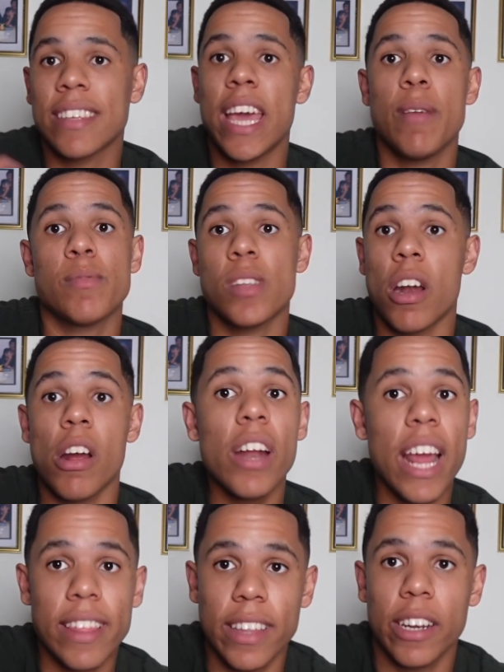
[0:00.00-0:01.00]
games that
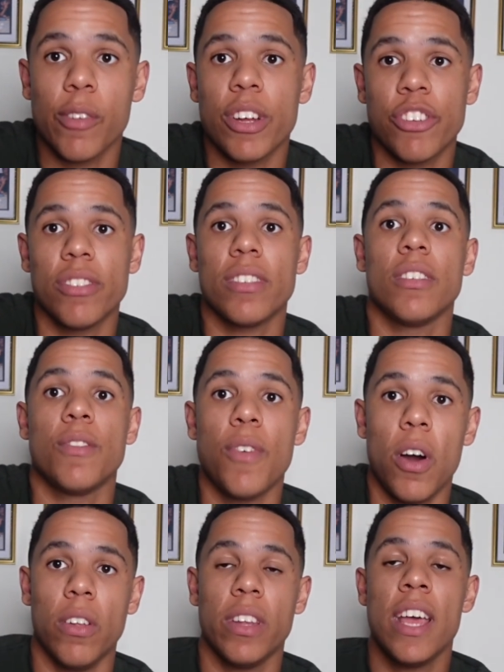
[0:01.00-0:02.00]
aren't Anthony Richardson's
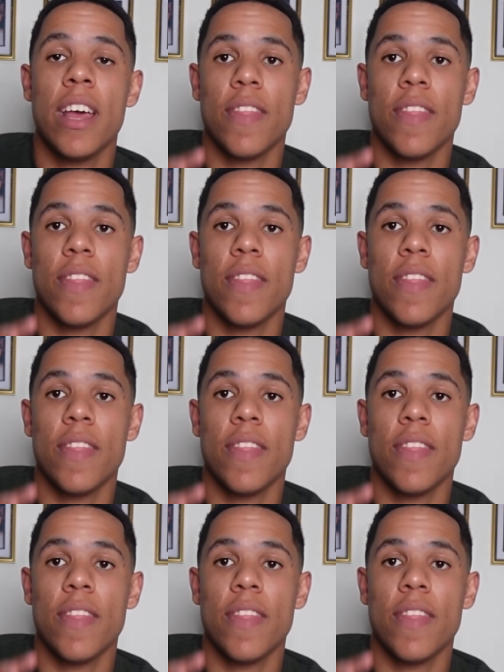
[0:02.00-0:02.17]
fault.